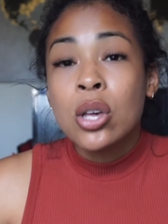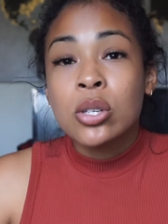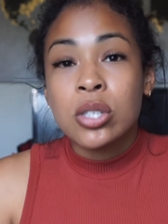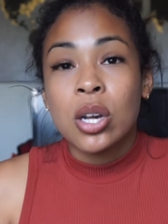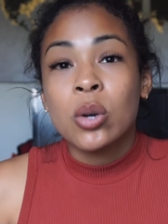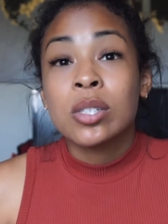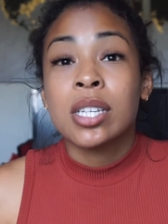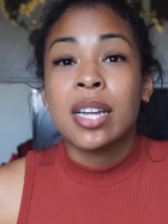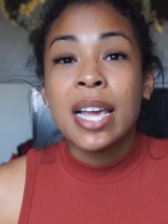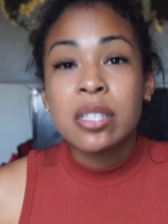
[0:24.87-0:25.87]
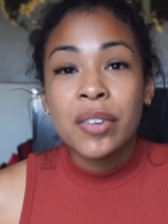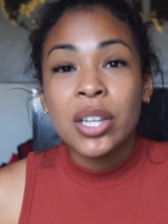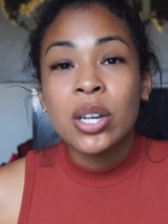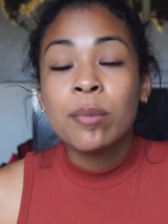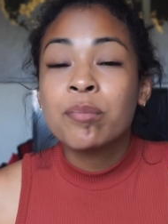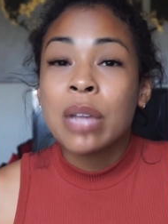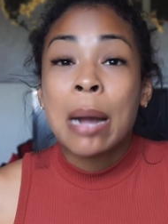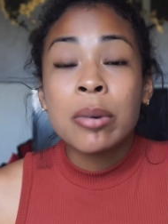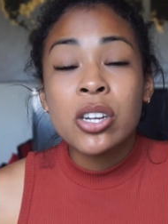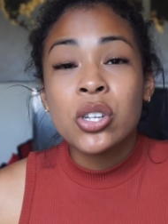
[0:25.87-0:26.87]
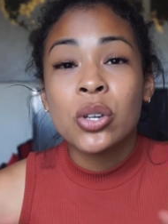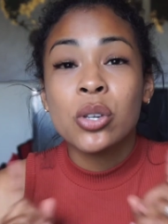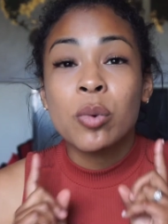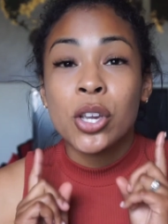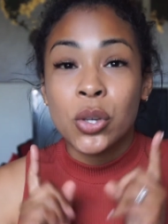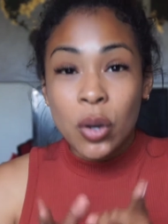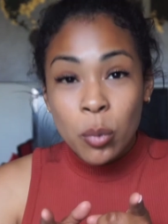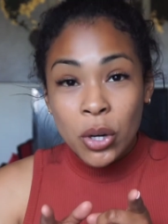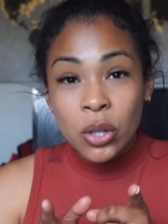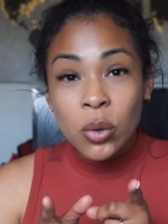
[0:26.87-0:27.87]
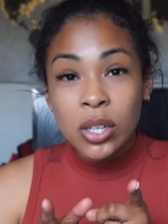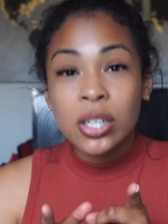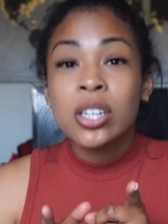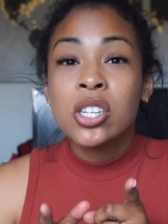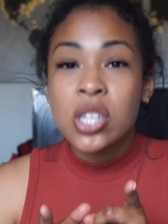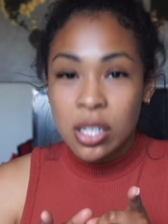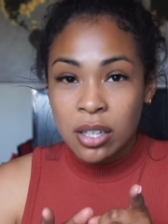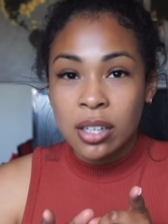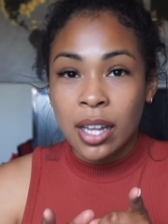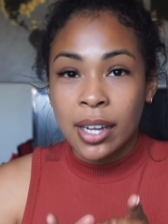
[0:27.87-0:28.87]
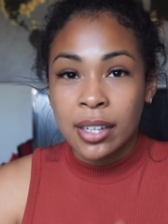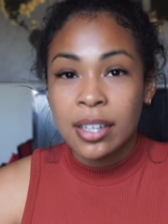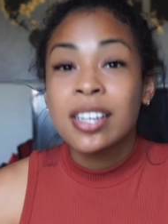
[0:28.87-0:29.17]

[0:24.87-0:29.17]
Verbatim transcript: So today's video, I'm gonna show you what your work order should look like.